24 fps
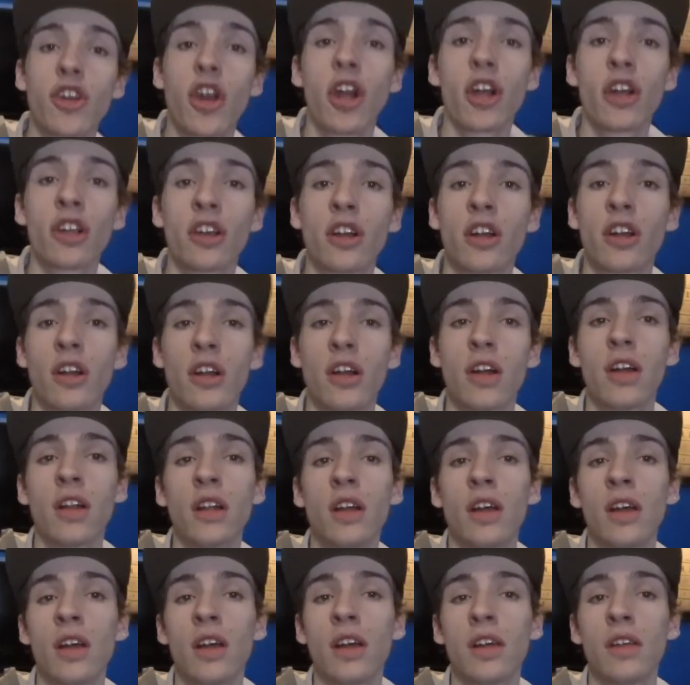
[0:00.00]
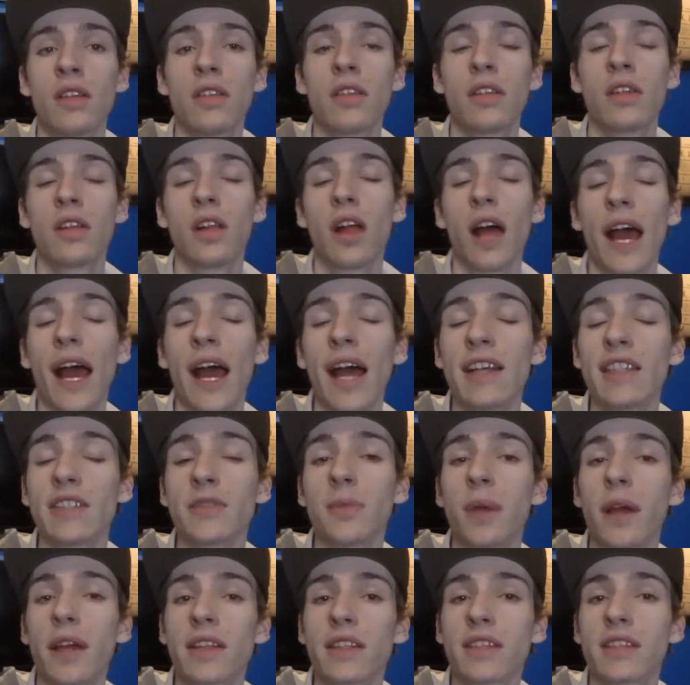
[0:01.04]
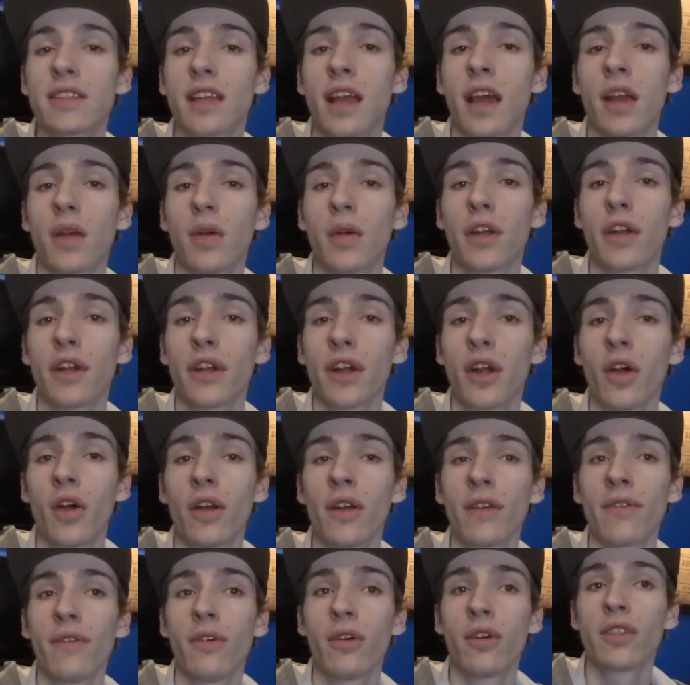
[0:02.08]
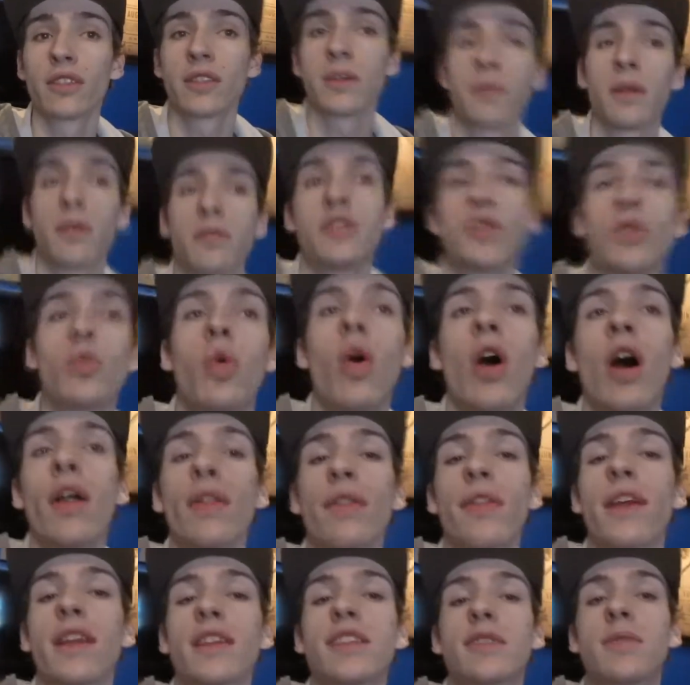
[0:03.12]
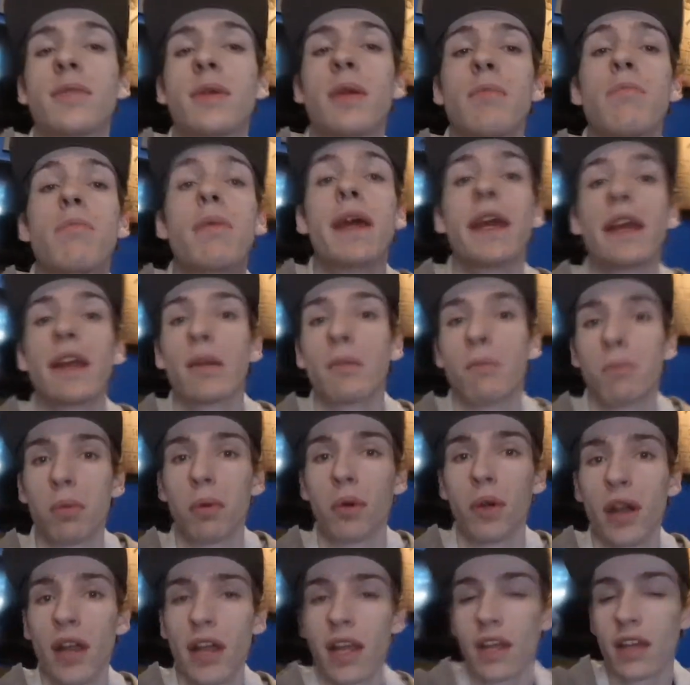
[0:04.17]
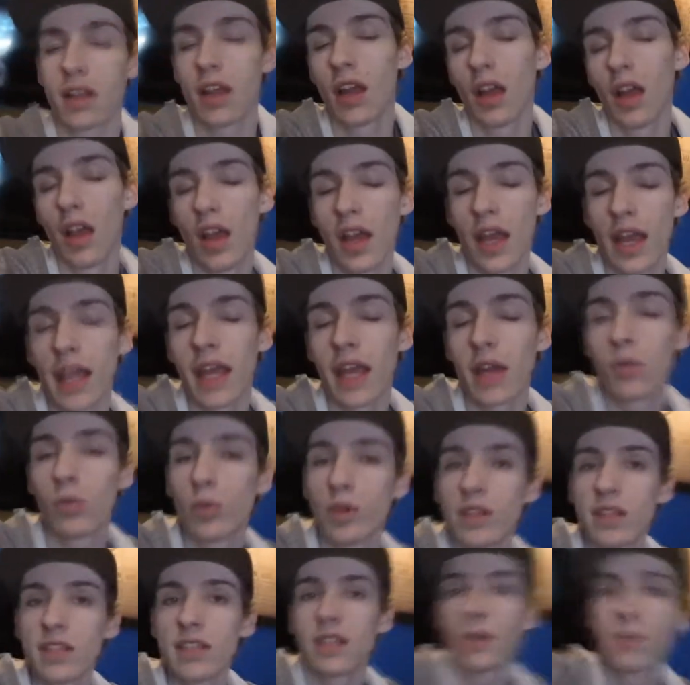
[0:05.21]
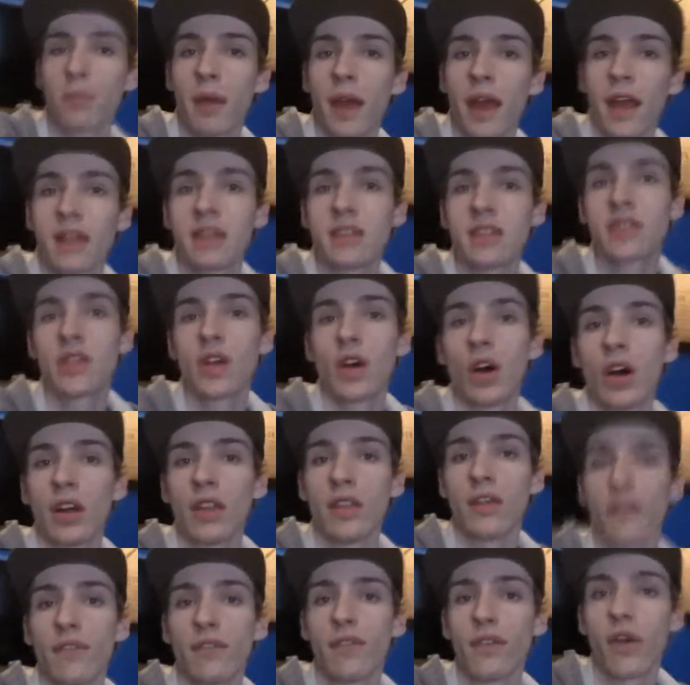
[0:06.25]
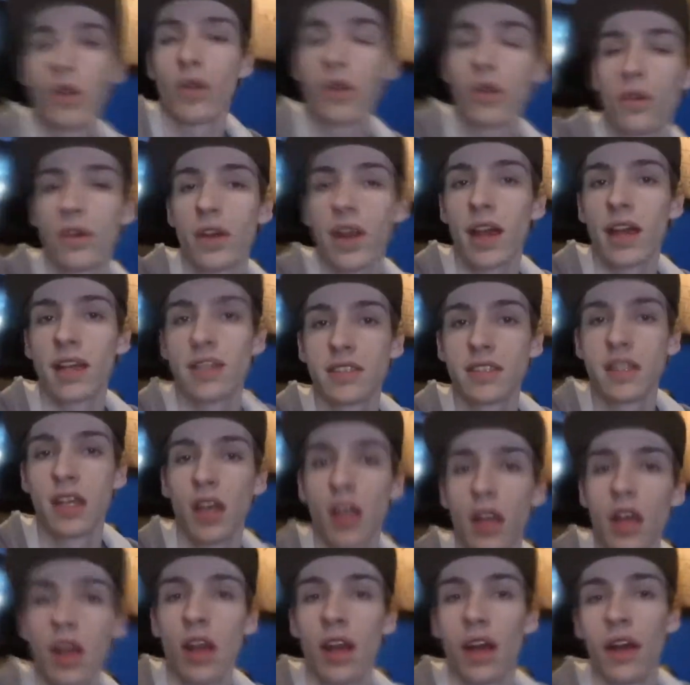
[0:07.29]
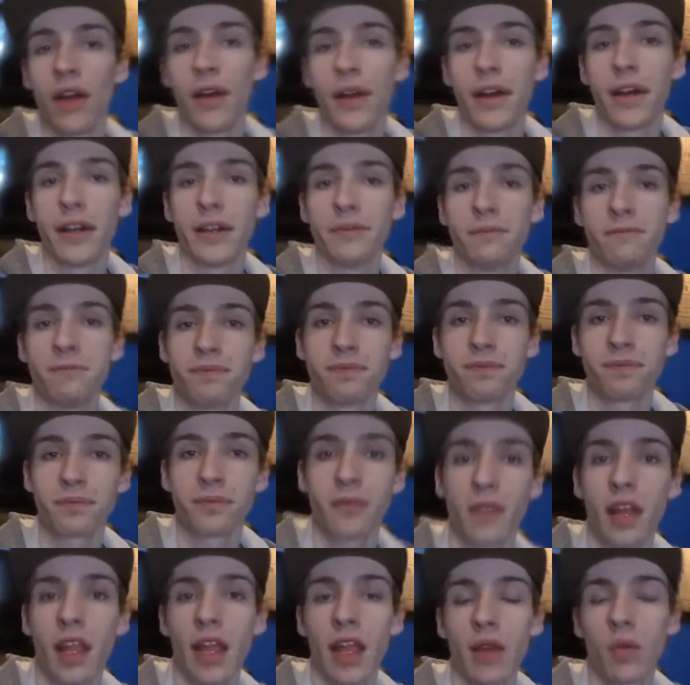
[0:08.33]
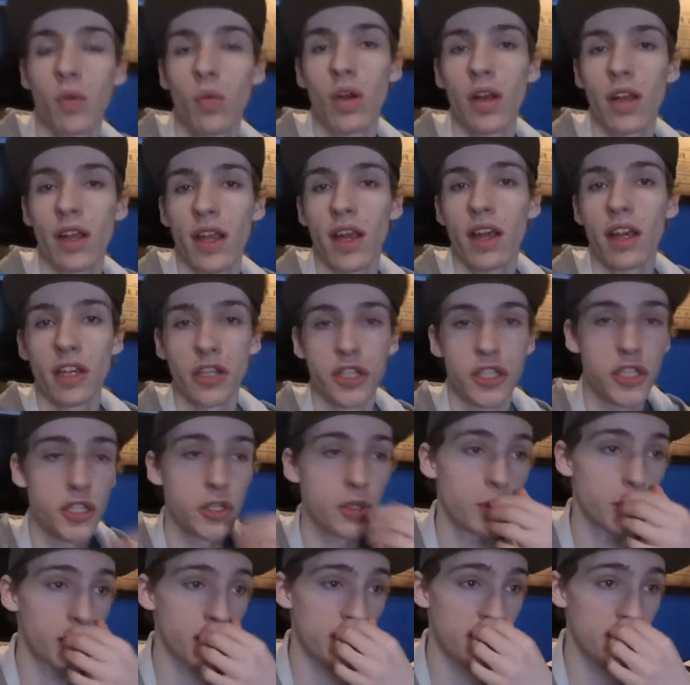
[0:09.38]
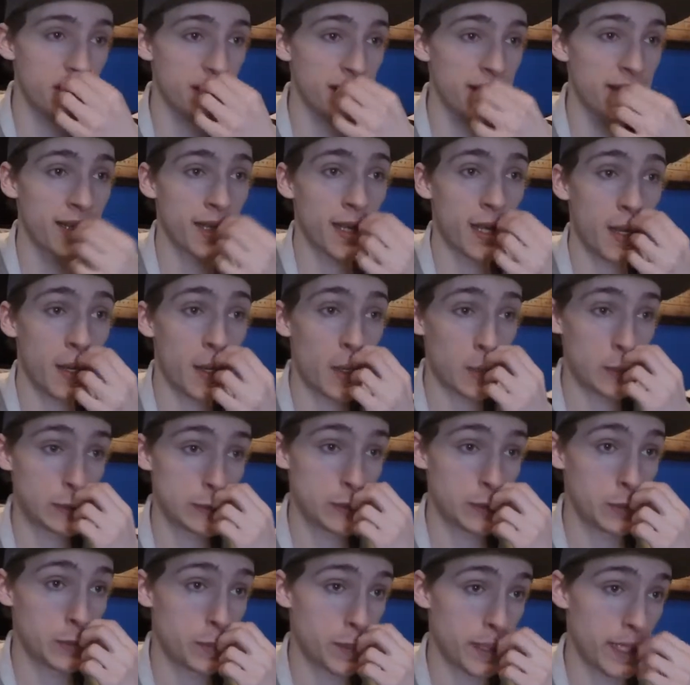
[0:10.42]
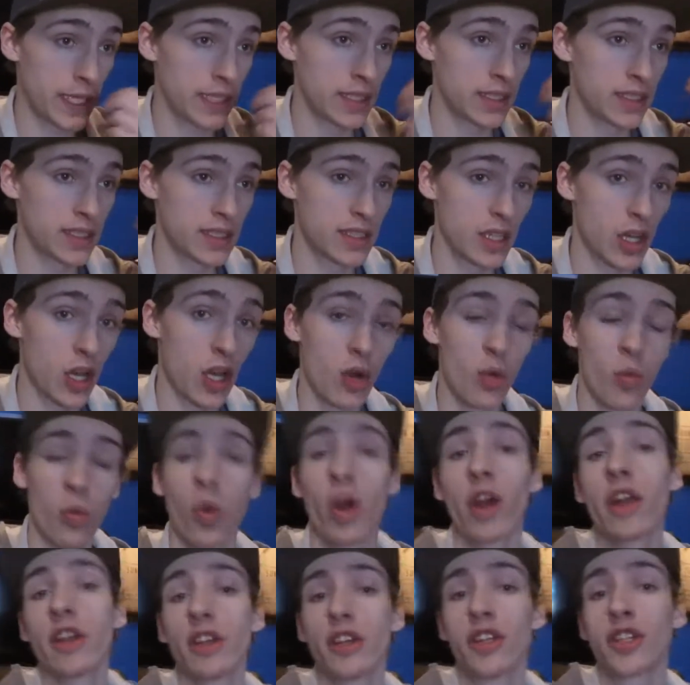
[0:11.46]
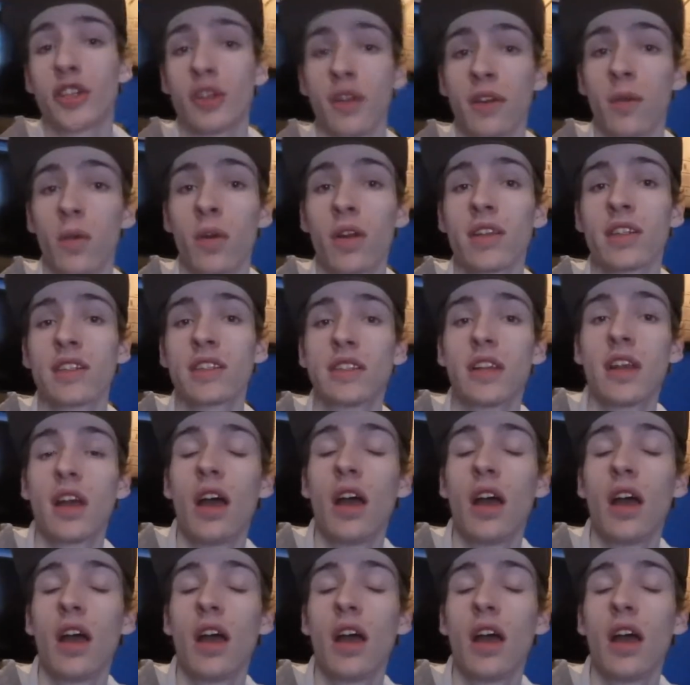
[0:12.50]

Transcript: darker little aspect is kind of what you're going for. Sometimes you want things to be big and bright. It really depends on the photo, guys, and what kind of shoot you're doing. It also depends on what you're shooting. What is